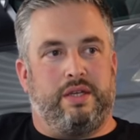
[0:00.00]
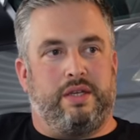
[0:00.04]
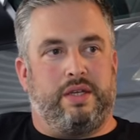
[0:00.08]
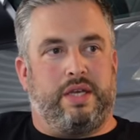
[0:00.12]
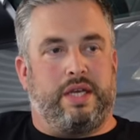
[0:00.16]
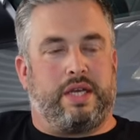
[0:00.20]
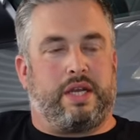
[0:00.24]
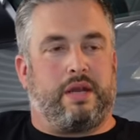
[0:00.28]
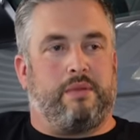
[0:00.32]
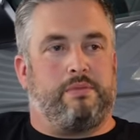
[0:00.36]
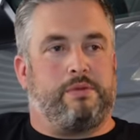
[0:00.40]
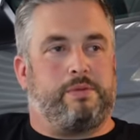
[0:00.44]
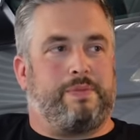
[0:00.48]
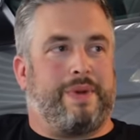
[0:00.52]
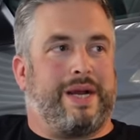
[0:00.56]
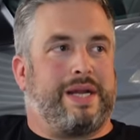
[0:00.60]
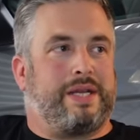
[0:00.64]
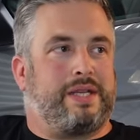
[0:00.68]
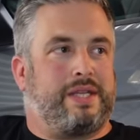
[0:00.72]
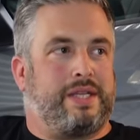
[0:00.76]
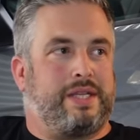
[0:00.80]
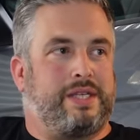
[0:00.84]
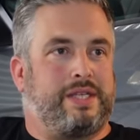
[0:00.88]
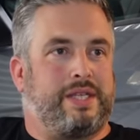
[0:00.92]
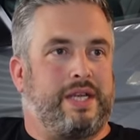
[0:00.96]
it comes back
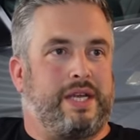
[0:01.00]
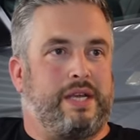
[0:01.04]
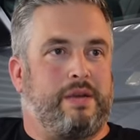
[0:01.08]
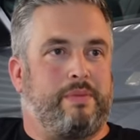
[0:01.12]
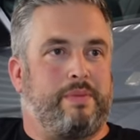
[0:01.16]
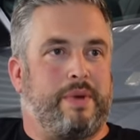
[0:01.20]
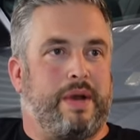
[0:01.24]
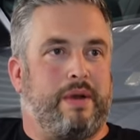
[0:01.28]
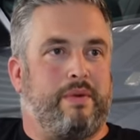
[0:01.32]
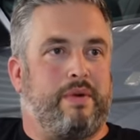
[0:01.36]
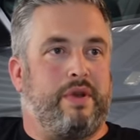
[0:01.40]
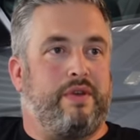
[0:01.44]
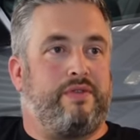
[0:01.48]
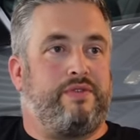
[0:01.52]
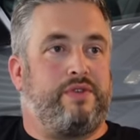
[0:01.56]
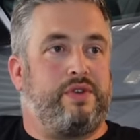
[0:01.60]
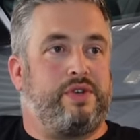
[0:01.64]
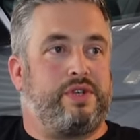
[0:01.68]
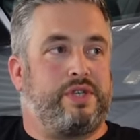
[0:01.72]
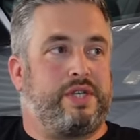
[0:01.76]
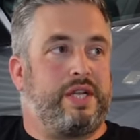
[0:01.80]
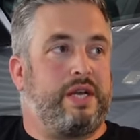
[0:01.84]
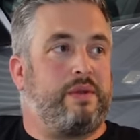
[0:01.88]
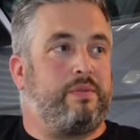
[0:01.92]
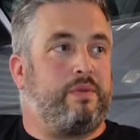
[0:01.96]
to this thing about, if you
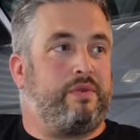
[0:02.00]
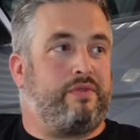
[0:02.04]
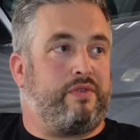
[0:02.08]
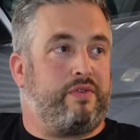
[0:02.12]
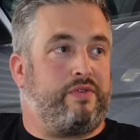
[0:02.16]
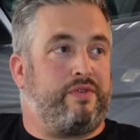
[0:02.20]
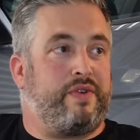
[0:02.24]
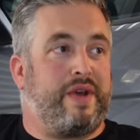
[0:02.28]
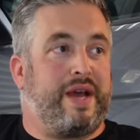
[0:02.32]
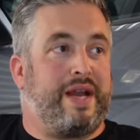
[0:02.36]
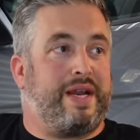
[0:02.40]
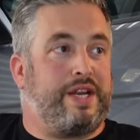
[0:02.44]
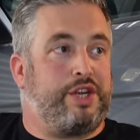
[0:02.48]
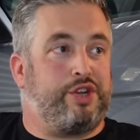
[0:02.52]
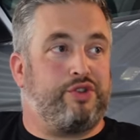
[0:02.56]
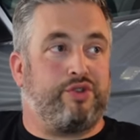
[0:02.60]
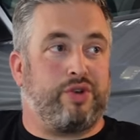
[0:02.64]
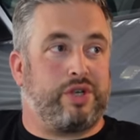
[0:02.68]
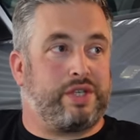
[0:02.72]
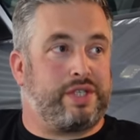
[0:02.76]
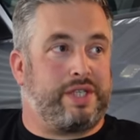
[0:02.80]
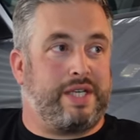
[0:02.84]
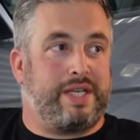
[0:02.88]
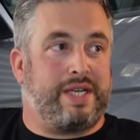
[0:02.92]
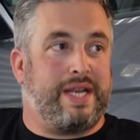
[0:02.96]
stick with a fairly
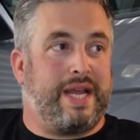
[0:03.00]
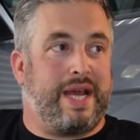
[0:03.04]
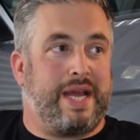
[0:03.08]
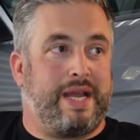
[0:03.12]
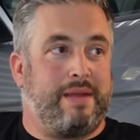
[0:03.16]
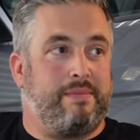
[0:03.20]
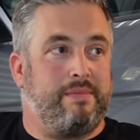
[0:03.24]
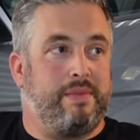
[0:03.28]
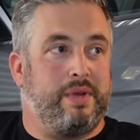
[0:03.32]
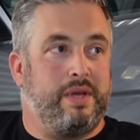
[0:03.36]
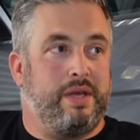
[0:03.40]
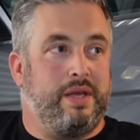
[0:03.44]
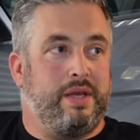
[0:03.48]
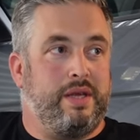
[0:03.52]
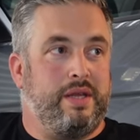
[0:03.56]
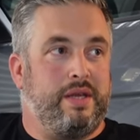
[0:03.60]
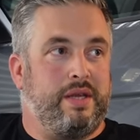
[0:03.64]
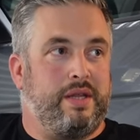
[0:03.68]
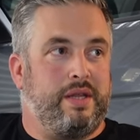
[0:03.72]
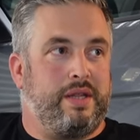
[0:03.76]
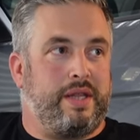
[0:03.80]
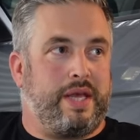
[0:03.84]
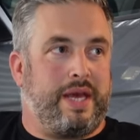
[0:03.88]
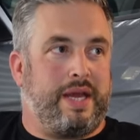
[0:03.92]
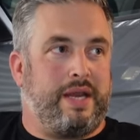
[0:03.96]
trusted name,
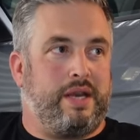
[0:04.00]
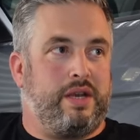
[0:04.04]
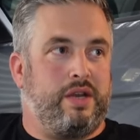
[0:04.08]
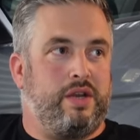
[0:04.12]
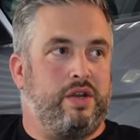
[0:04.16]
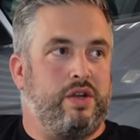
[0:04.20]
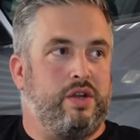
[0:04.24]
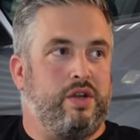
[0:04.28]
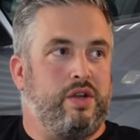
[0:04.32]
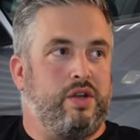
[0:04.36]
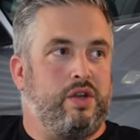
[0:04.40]
then,